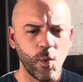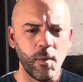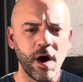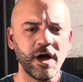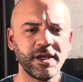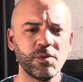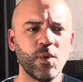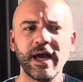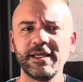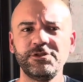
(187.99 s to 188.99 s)
Honey,
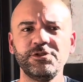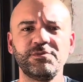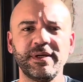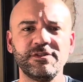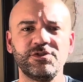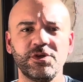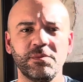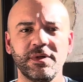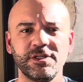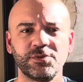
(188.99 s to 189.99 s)
why did you spend so
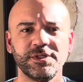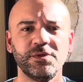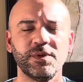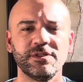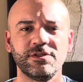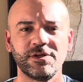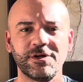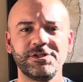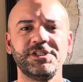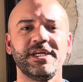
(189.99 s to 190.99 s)
much when you went to
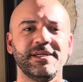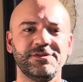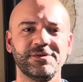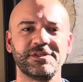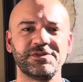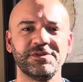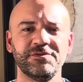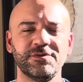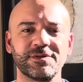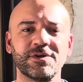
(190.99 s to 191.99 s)
Target? So on and so
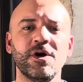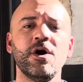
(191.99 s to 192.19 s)
forth.